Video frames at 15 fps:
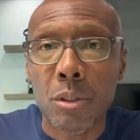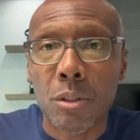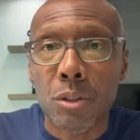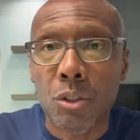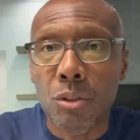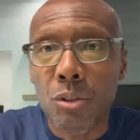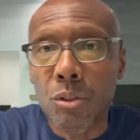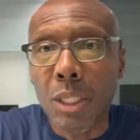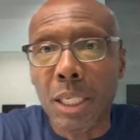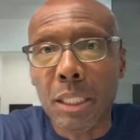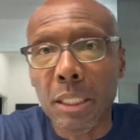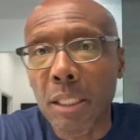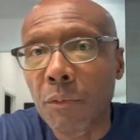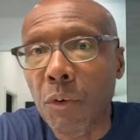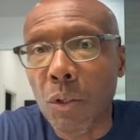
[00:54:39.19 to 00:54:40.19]
You, you got to
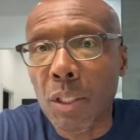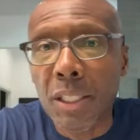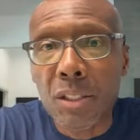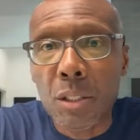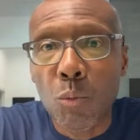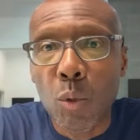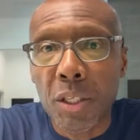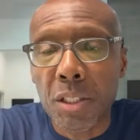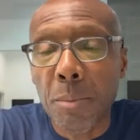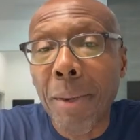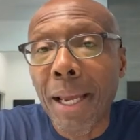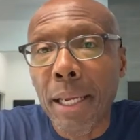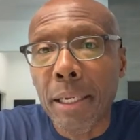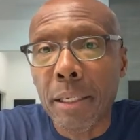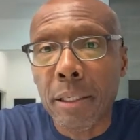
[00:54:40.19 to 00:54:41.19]
live on less than what you
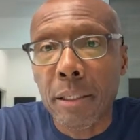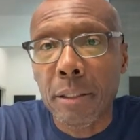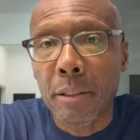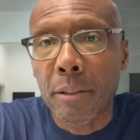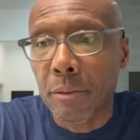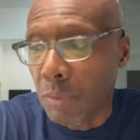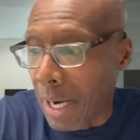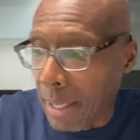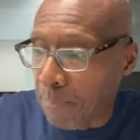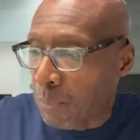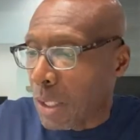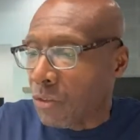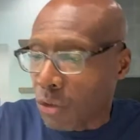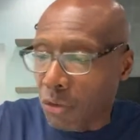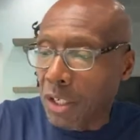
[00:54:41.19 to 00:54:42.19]
make,
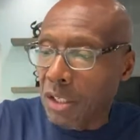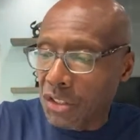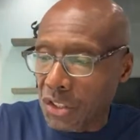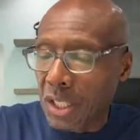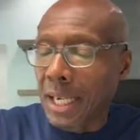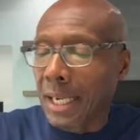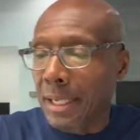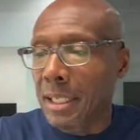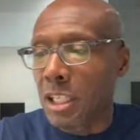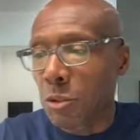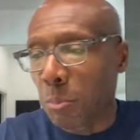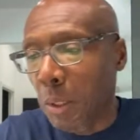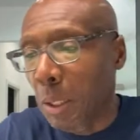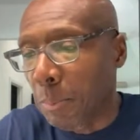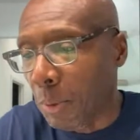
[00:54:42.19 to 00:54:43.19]
right? So they're saying these
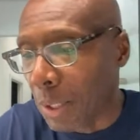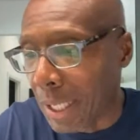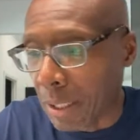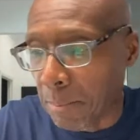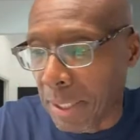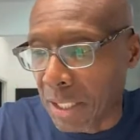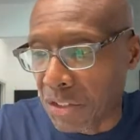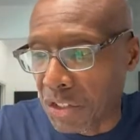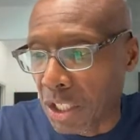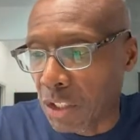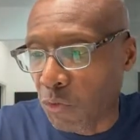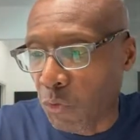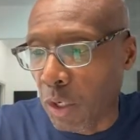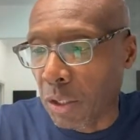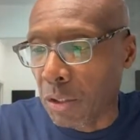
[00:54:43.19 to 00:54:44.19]
people got to make six
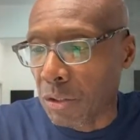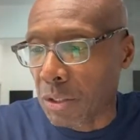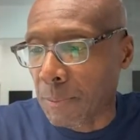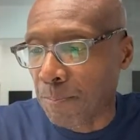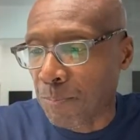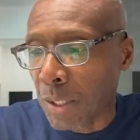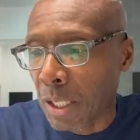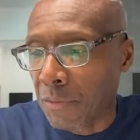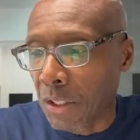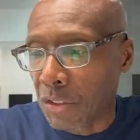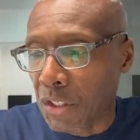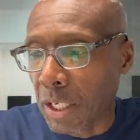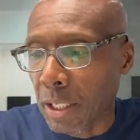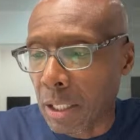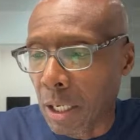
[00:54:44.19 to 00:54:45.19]
figures. And they're
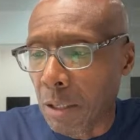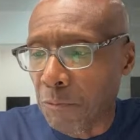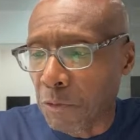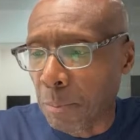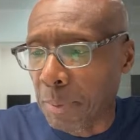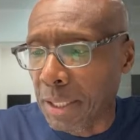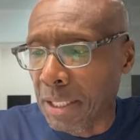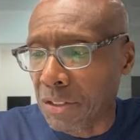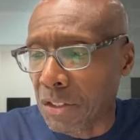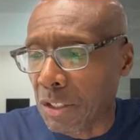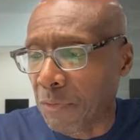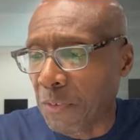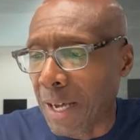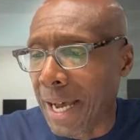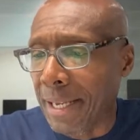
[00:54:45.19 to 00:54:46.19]
saying comfortably it's
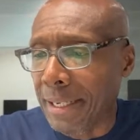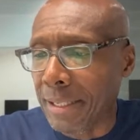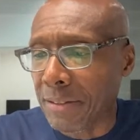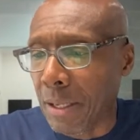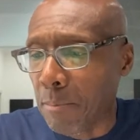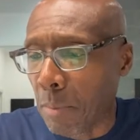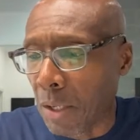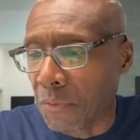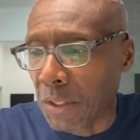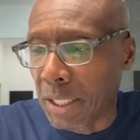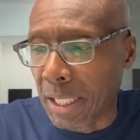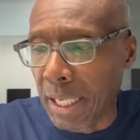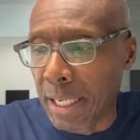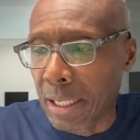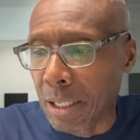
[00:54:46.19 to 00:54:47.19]
defined as a monthly
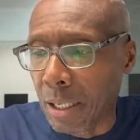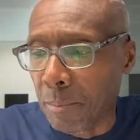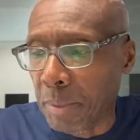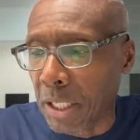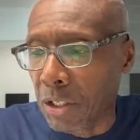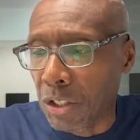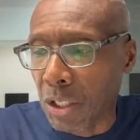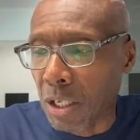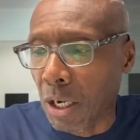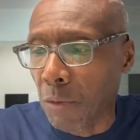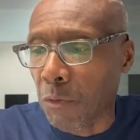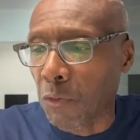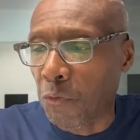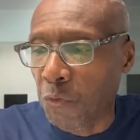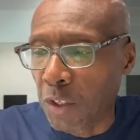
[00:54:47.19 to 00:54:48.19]
income needed to
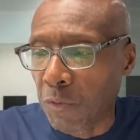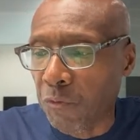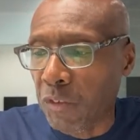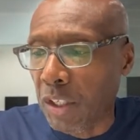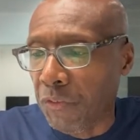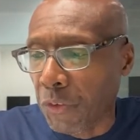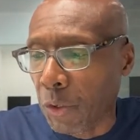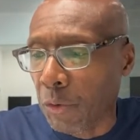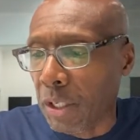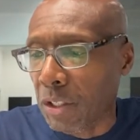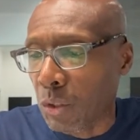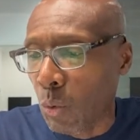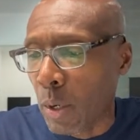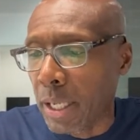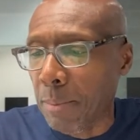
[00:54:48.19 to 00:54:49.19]
cover 50, 30,
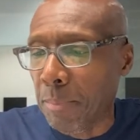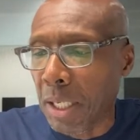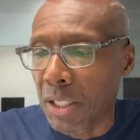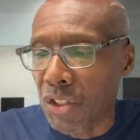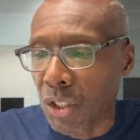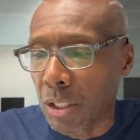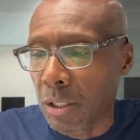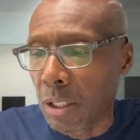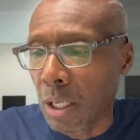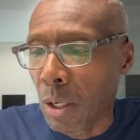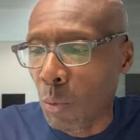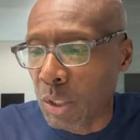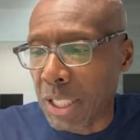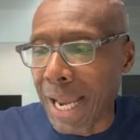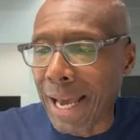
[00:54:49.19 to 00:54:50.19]
20 budget,
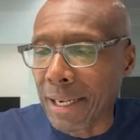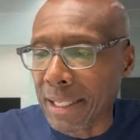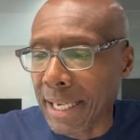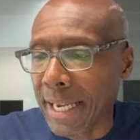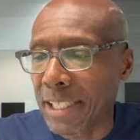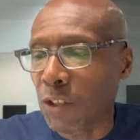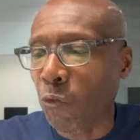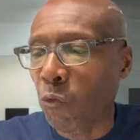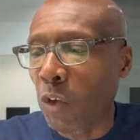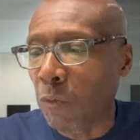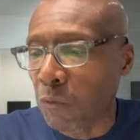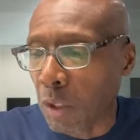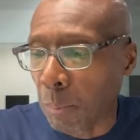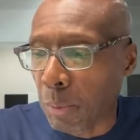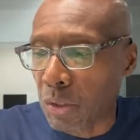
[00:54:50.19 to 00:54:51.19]
which allocates
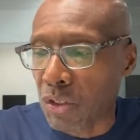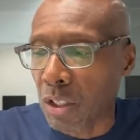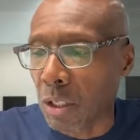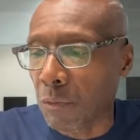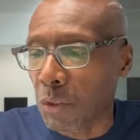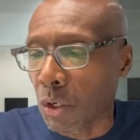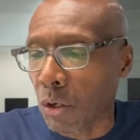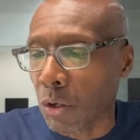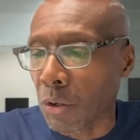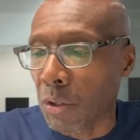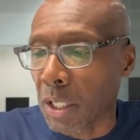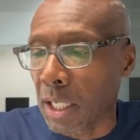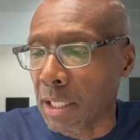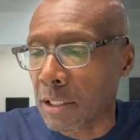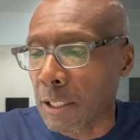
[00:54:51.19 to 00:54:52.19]
50% of your
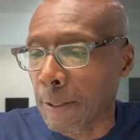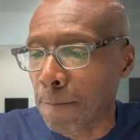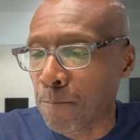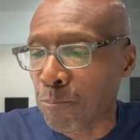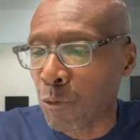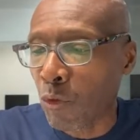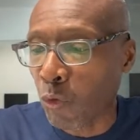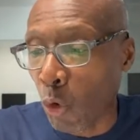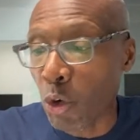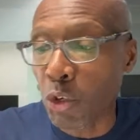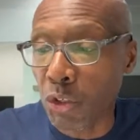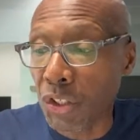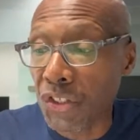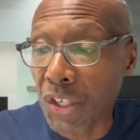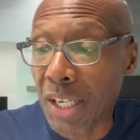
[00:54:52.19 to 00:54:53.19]
earnings for your
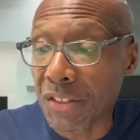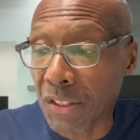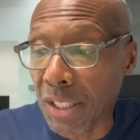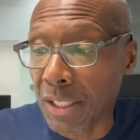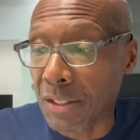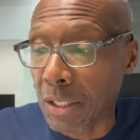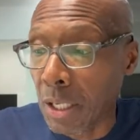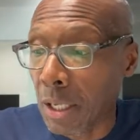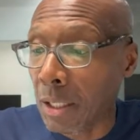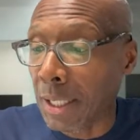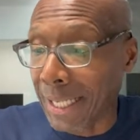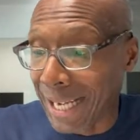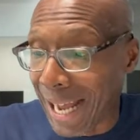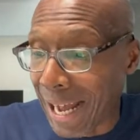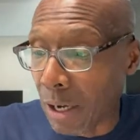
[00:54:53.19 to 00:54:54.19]
necessities,
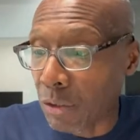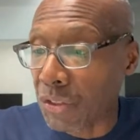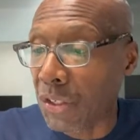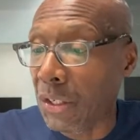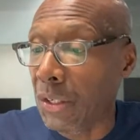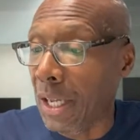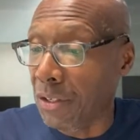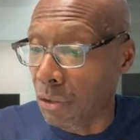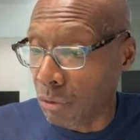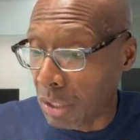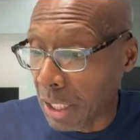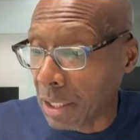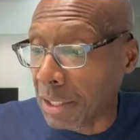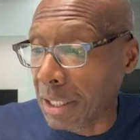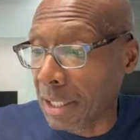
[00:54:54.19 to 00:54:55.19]
like housing and
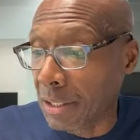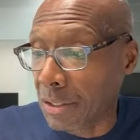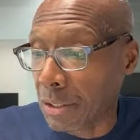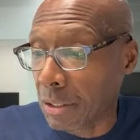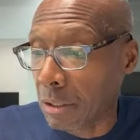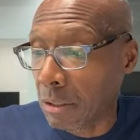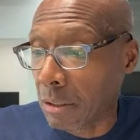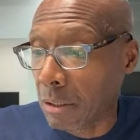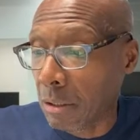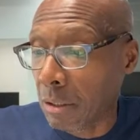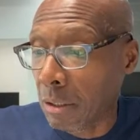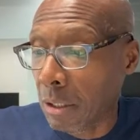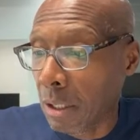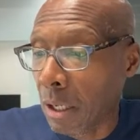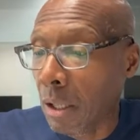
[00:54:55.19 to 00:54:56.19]
utilities.
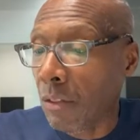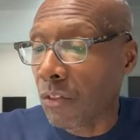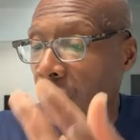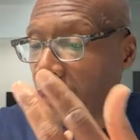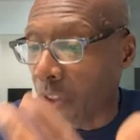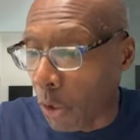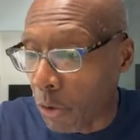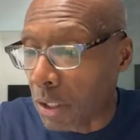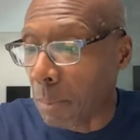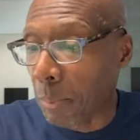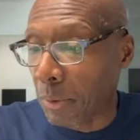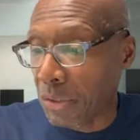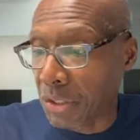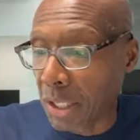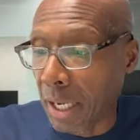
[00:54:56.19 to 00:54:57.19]

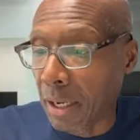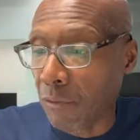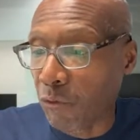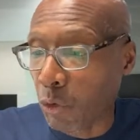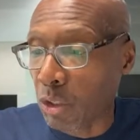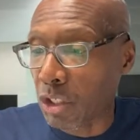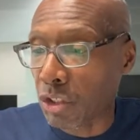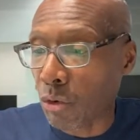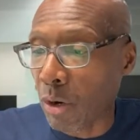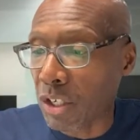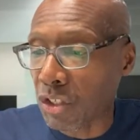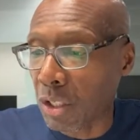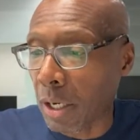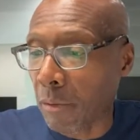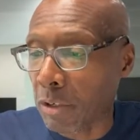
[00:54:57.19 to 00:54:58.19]
30% for
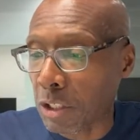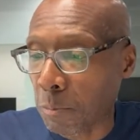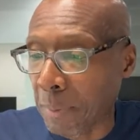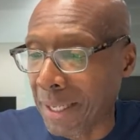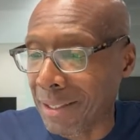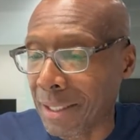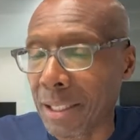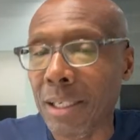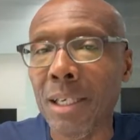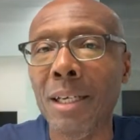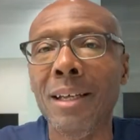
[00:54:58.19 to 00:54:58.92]
discretionary spending.